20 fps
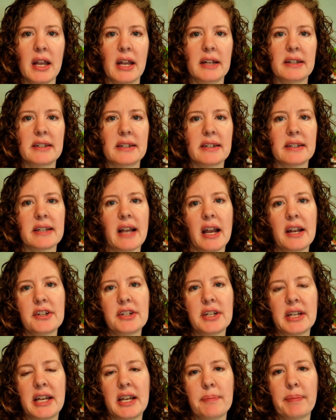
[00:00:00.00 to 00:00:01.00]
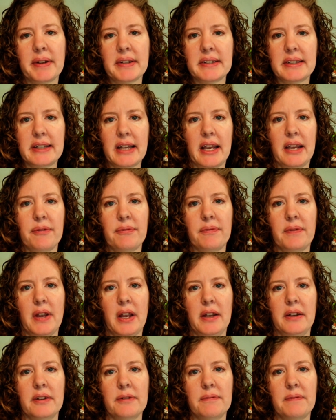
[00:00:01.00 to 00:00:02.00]
It's designed to keep us safe
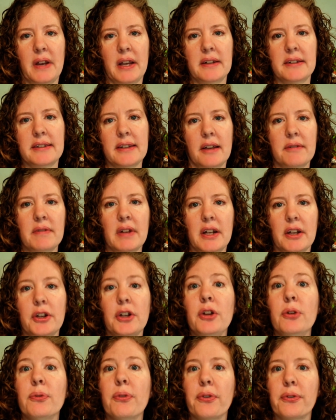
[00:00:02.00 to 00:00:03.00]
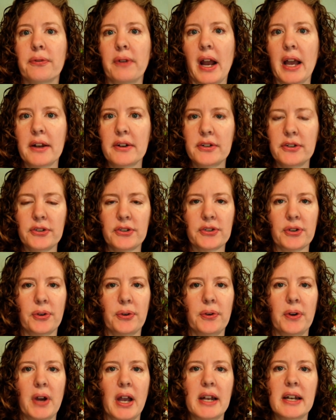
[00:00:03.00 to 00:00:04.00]
in the face of an acute threat.
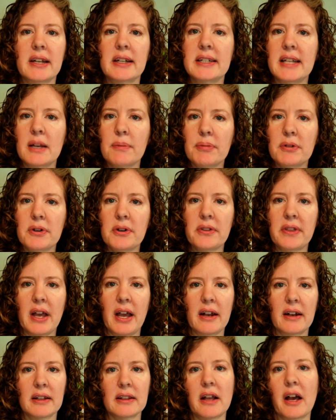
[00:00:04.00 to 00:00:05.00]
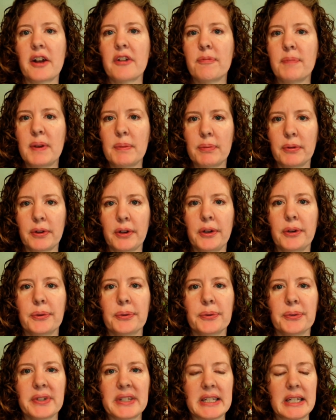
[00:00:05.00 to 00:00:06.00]
So an example that a lot of people
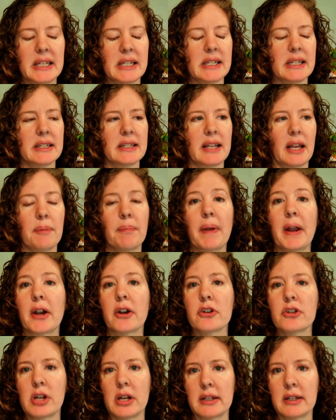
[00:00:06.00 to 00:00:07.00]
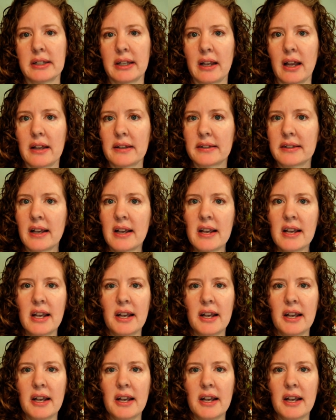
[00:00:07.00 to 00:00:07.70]
use is a bear chasing us.